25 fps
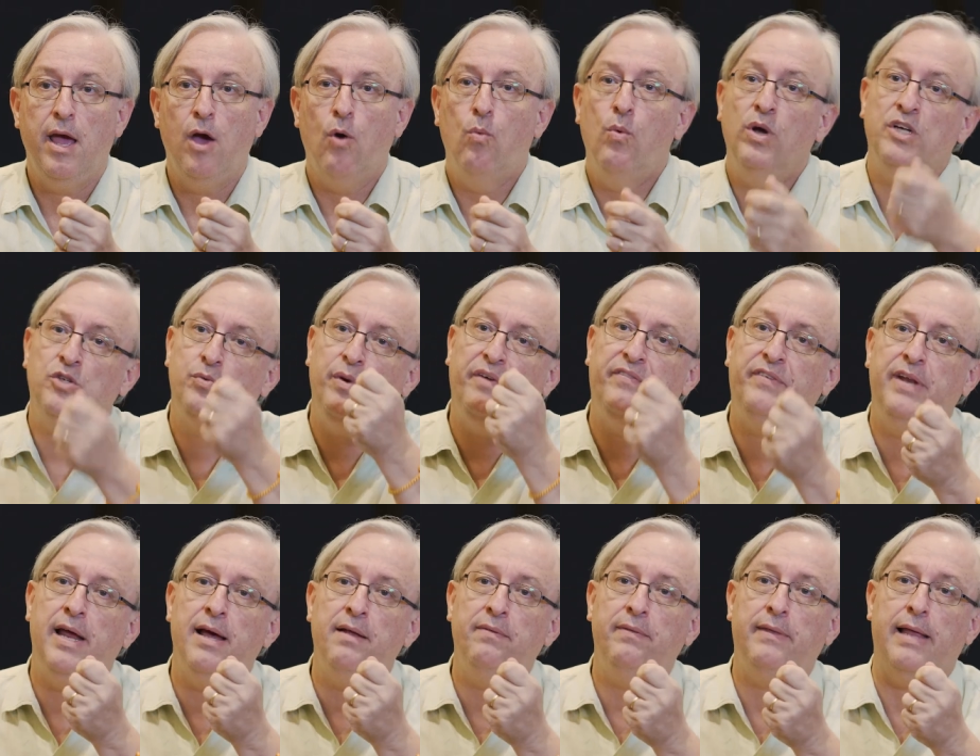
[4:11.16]
Once we've
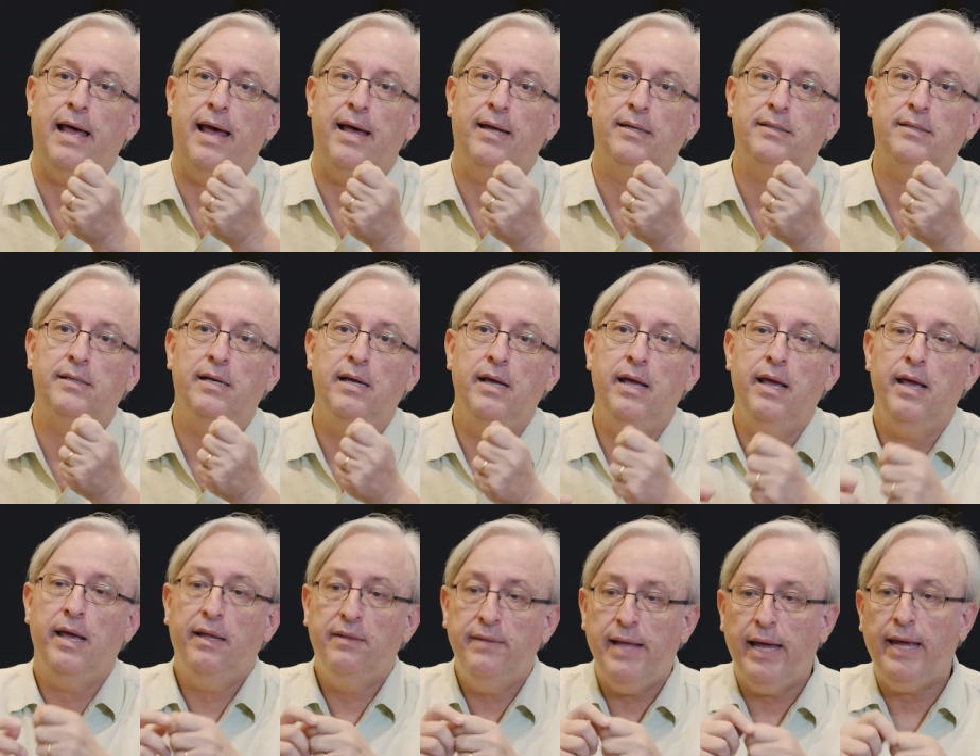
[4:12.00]
done that,
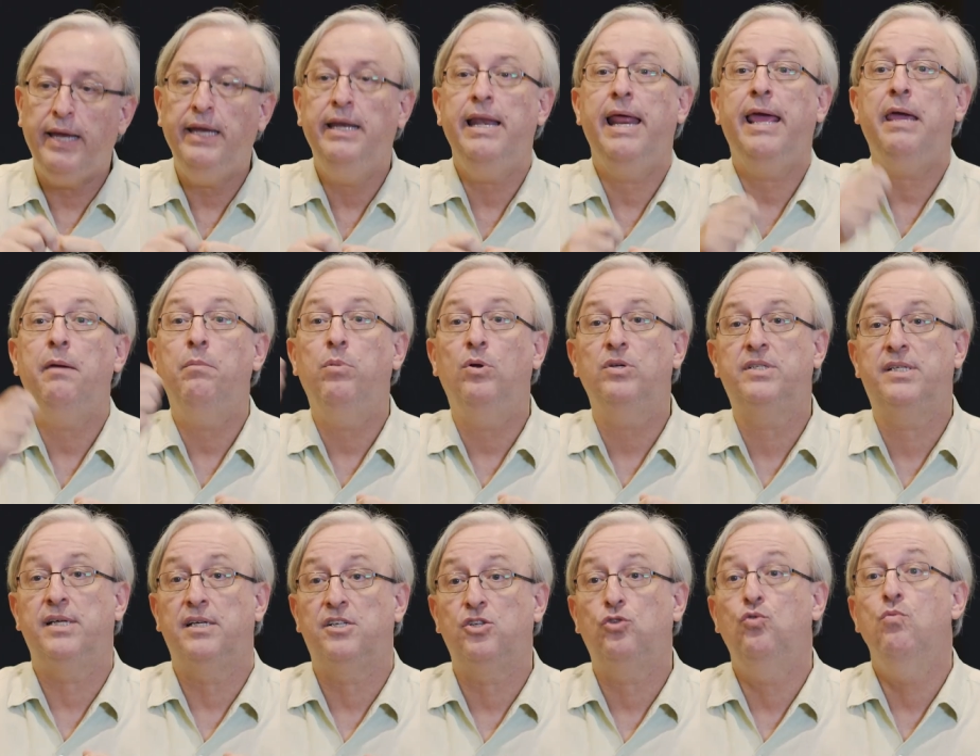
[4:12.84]
that enables
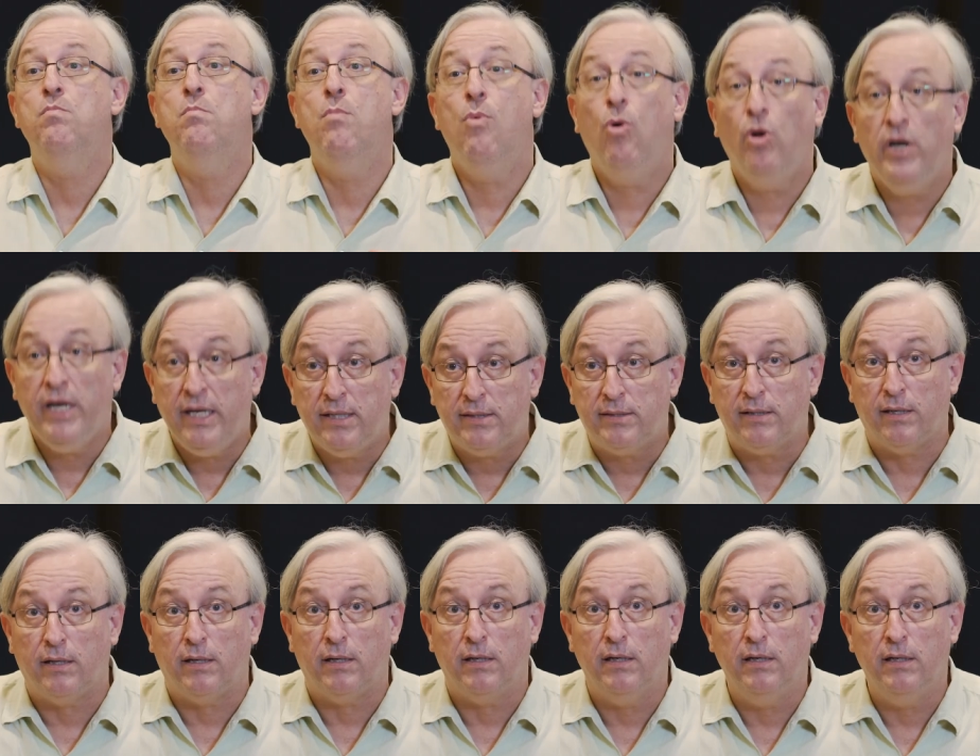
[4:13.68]
us to
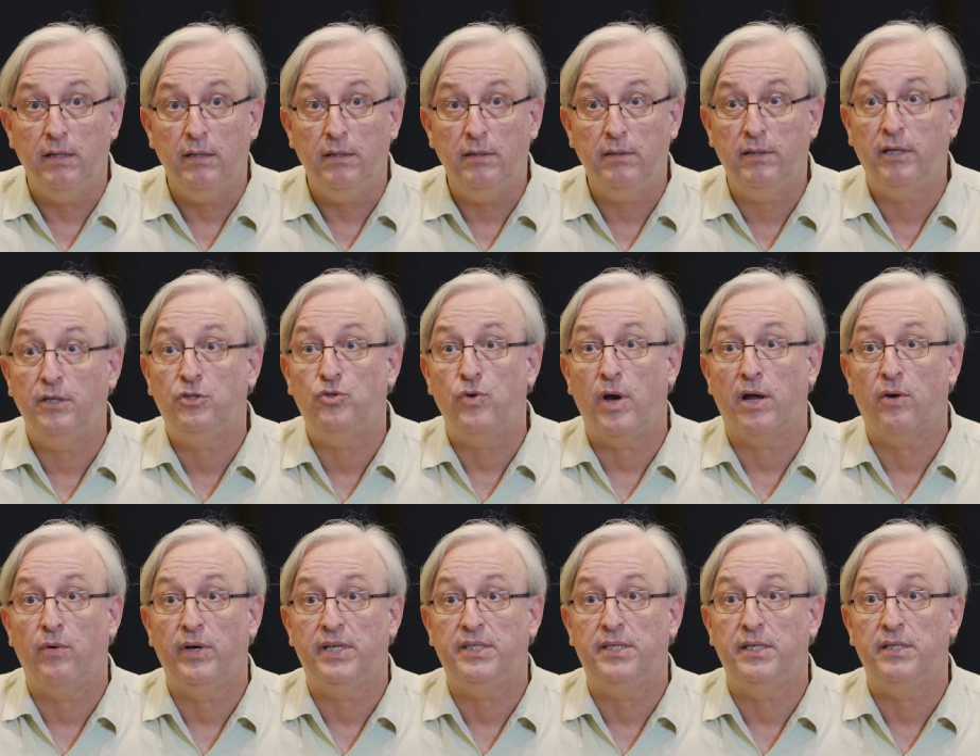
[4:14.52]
monitor the
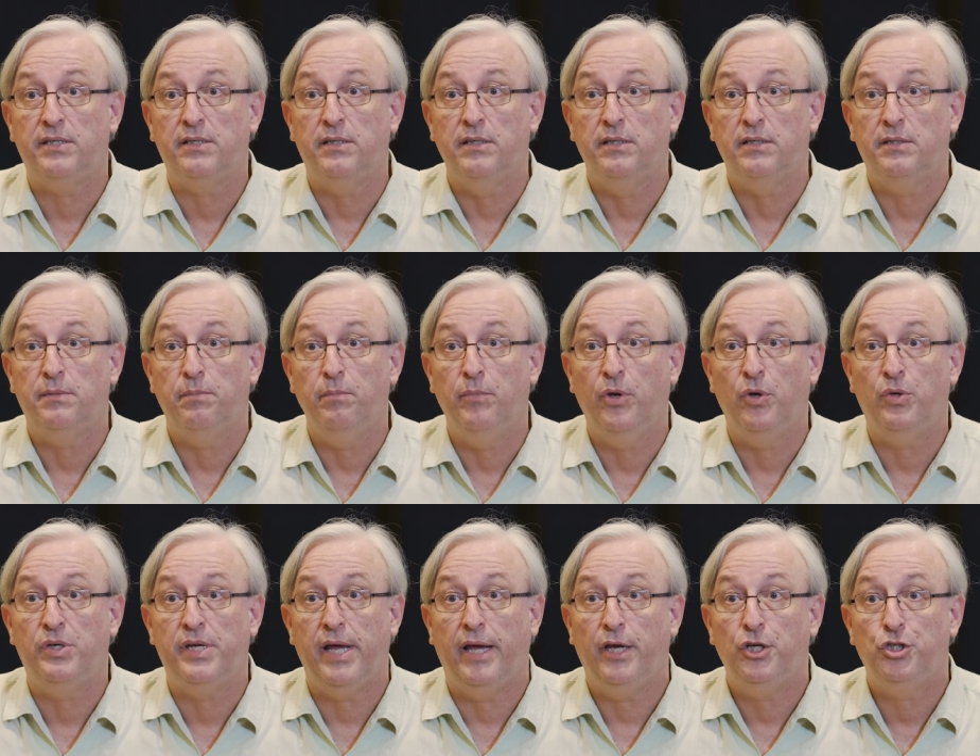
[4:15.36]
drug resistance
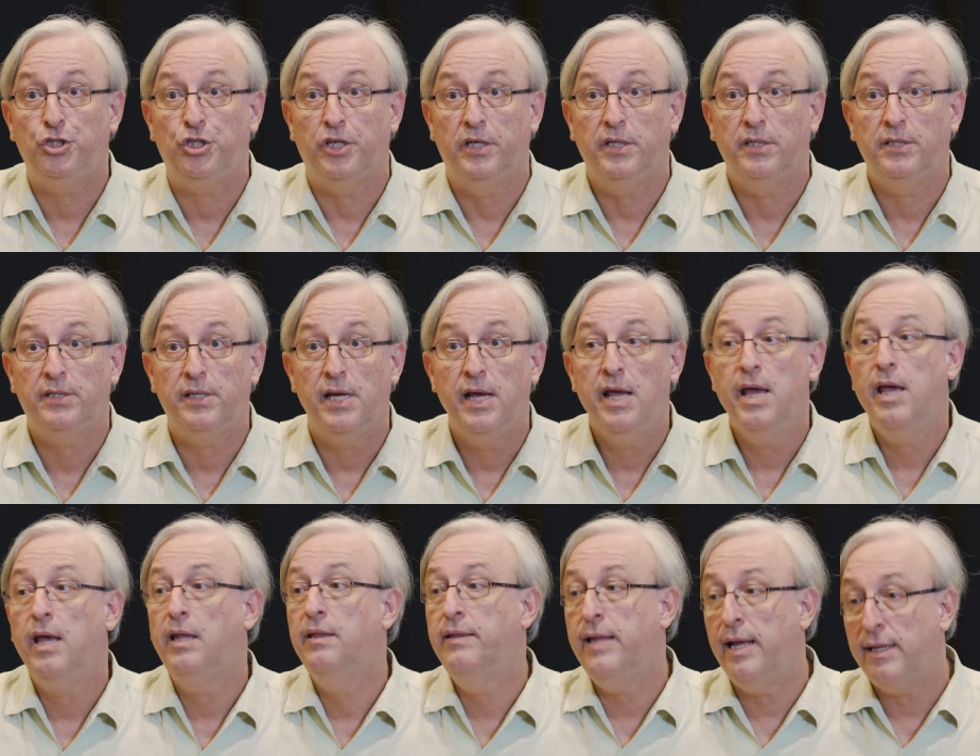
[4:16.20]
mutations
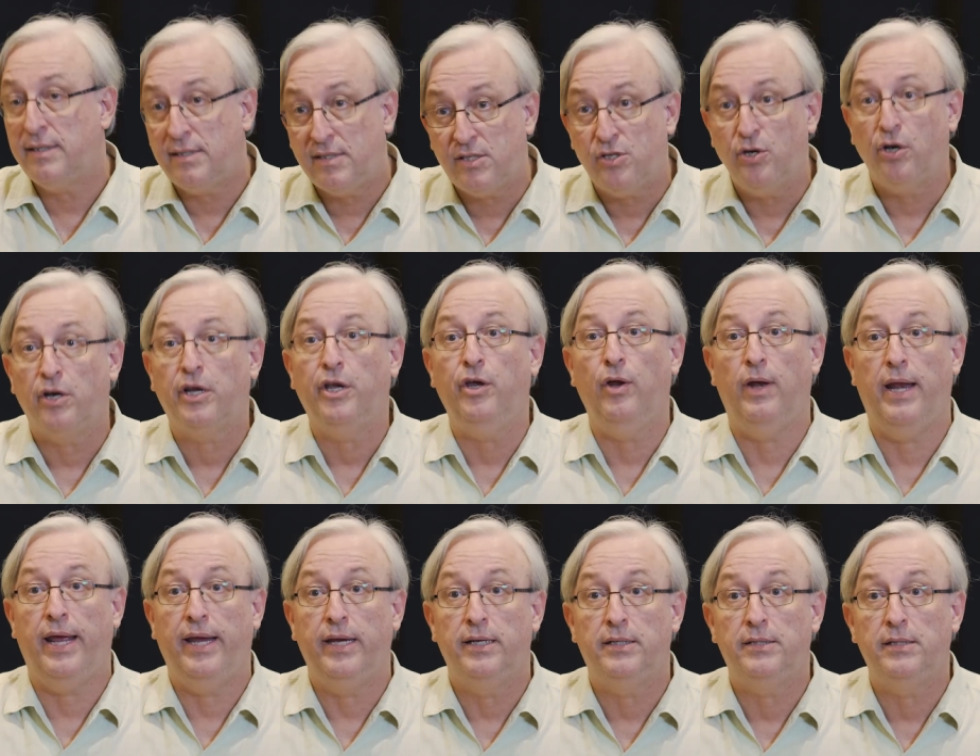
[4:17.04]
that
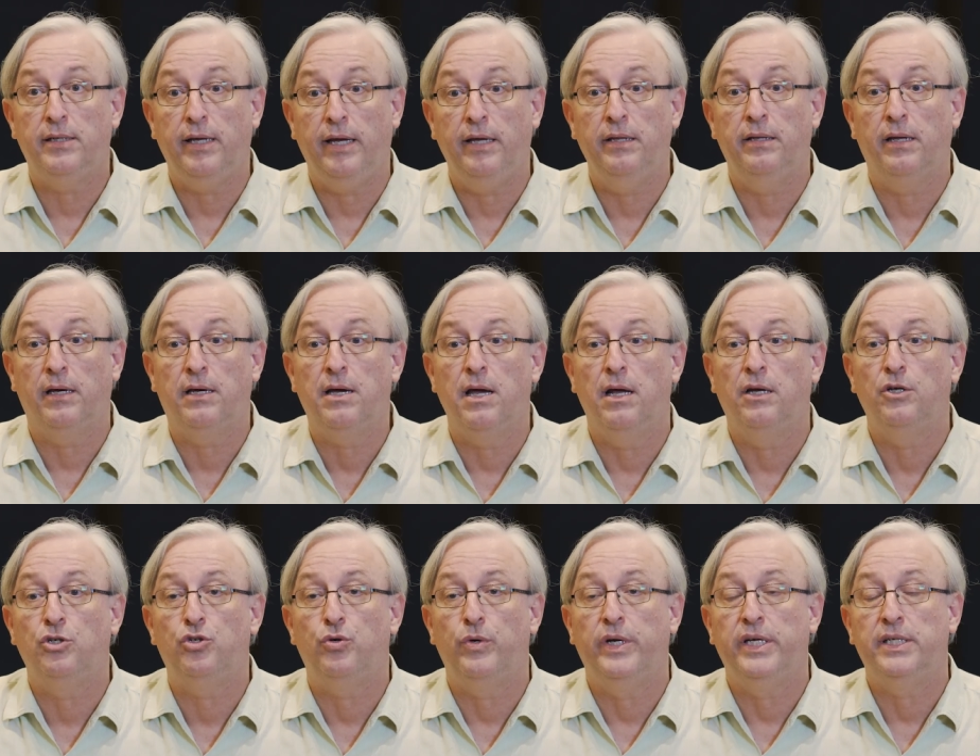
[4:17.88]
circulate in the
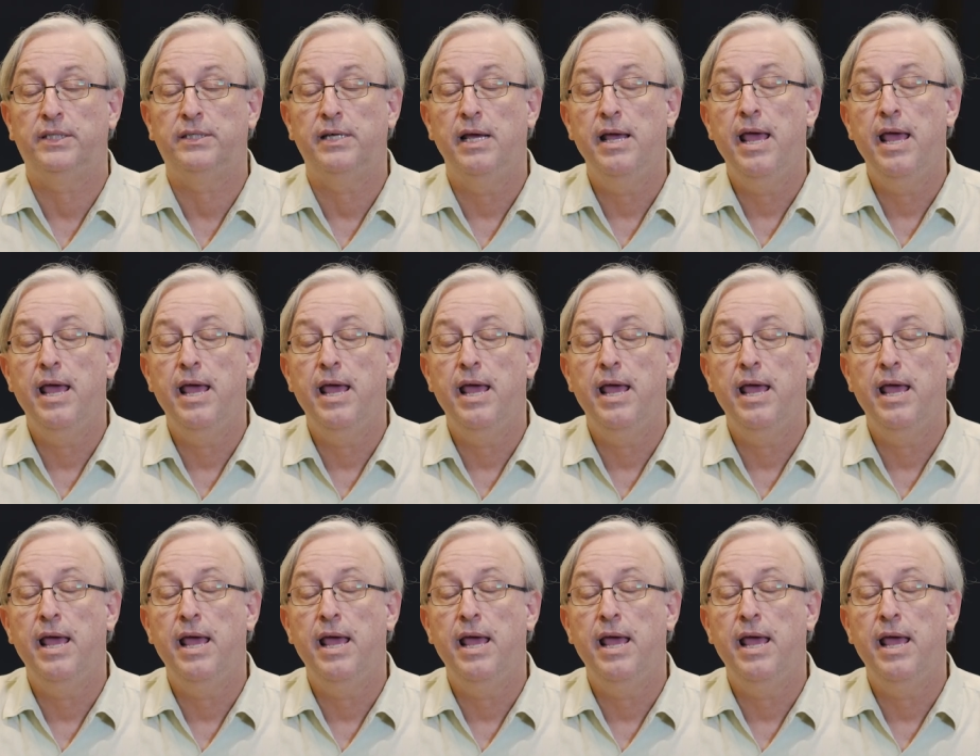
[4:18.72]
countries.